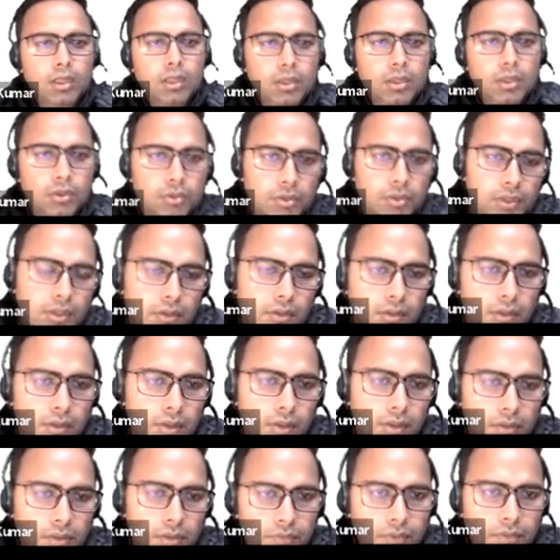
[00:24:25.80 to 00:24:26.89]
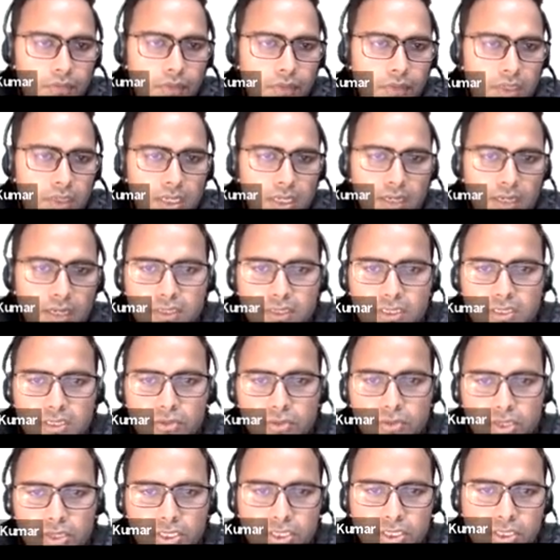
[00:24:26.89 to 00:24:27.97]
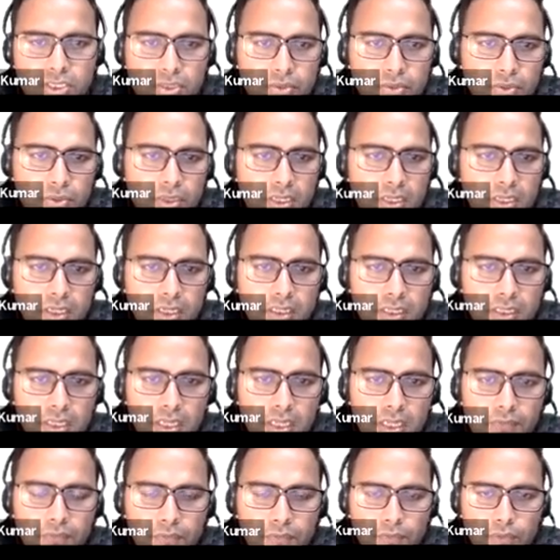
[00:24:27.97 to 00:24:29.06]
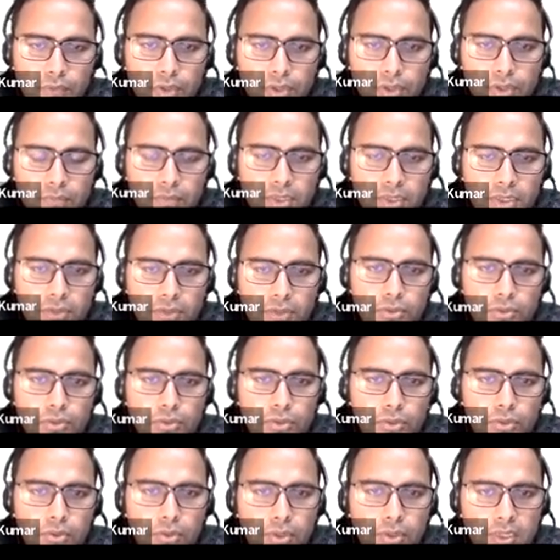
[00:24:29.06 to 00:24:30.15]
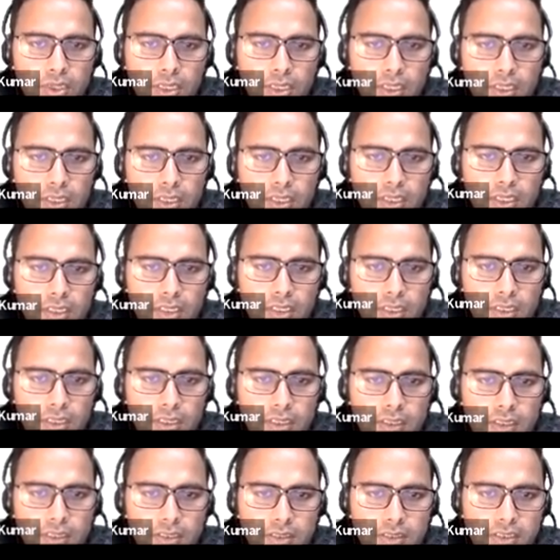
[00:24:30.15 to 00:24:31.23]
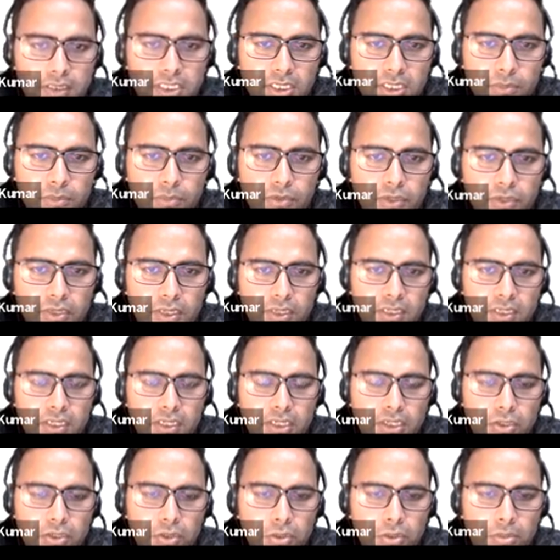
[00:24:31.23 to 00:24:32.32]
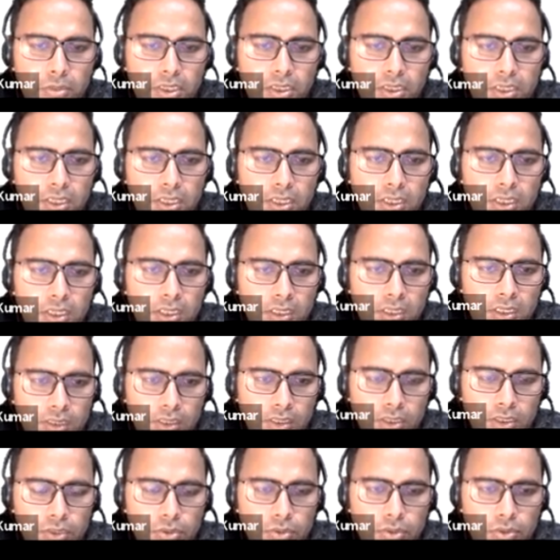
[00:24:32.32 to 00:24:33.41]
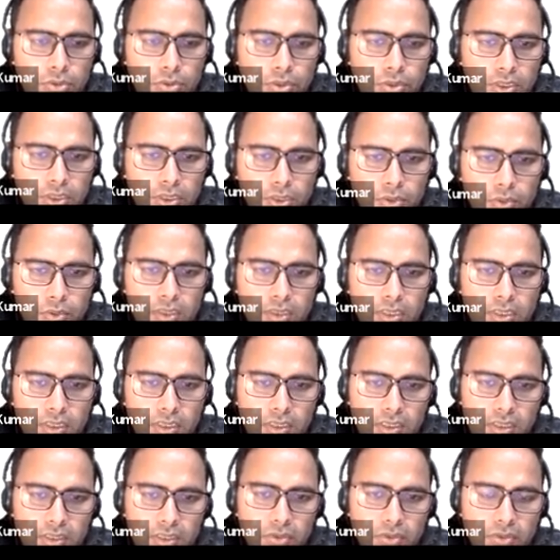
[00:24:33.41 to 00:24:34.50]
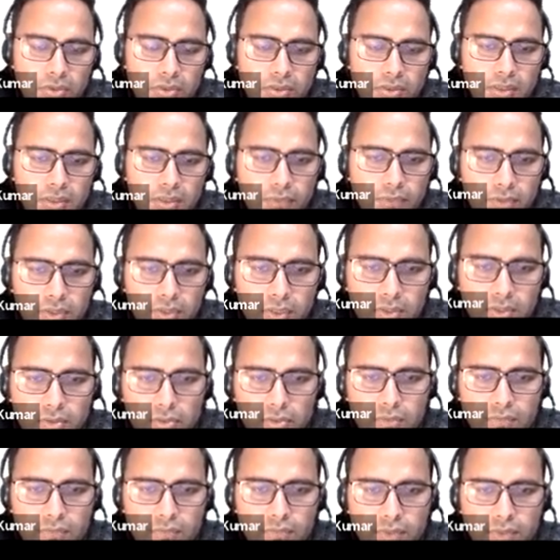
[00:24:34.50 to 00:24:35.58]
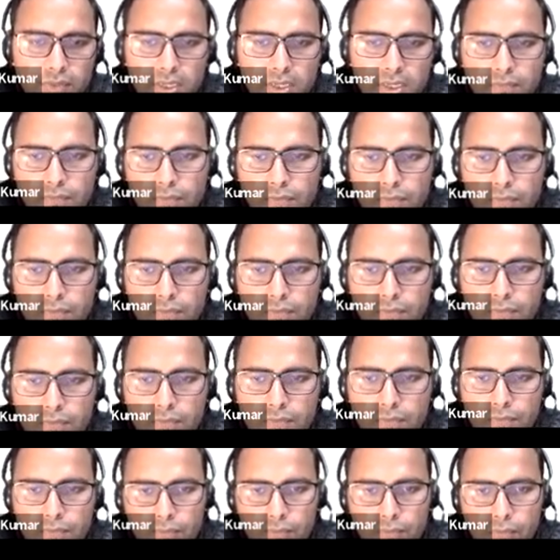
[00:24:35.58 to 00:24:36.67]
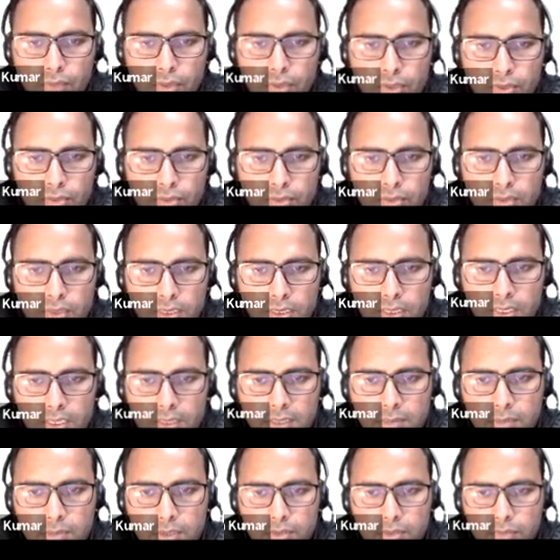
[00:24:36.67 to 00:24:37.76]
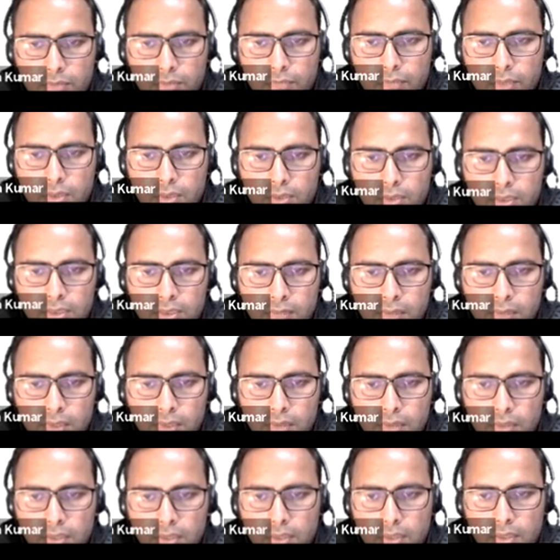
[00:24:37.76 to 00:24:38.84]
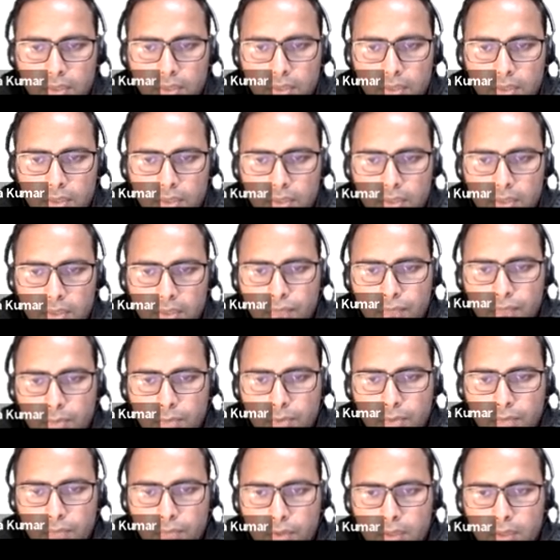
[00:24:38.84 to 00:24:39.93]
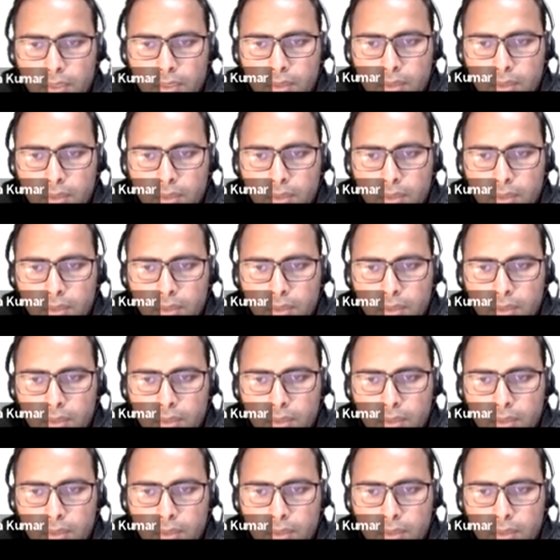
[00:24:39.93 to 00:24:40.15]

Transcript: Okay. If we have these questions, okay, I think if you want me to draw, okay, any shape, okay, I can draw, but you can do it, I think, yourself. Okay, so front view, okay, if you want to see, let me do for this one. Okay, front view will be what?